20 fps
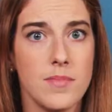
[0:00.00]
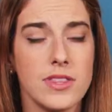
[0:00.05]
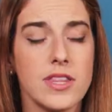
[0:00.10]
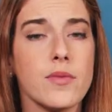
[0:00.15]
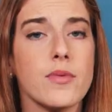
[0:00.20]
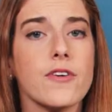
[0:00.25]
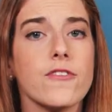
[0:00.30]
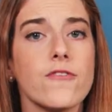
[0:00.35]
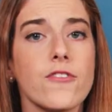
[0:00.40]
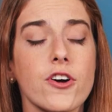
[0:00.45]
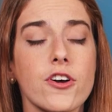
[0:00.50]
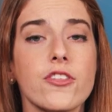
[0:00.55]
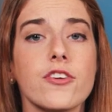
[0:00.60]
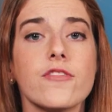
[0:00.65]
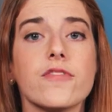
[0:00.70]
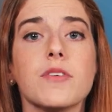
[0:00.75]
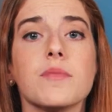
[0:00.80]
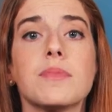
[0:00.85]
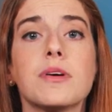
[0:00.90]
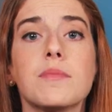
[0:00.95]
But they were further
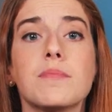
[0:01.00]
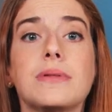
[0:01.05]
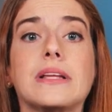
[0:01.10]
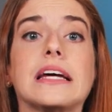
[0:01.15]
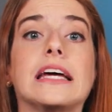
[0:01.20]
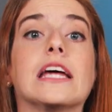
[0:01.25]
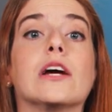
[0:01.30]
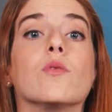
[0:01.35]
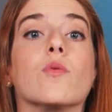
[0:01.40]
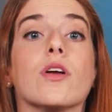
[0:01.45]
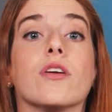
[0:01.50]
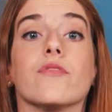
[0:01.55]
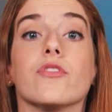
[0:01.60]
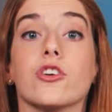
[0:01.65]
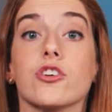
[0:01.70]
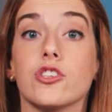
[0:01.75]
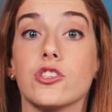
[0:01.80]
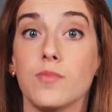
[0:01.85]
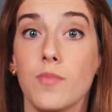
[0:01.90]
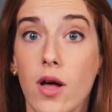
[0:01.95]
from completing one of
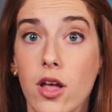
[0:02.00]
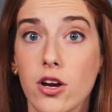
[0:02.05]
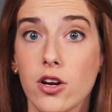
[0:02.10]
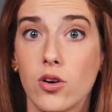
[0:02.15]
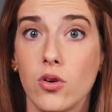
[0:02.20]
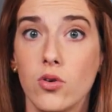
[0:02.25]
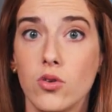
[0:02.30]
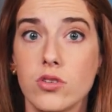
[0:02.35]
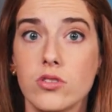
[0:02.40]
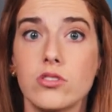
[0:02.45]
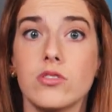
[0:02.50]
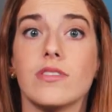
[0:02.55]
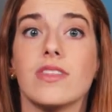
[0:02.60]
their smaller goals,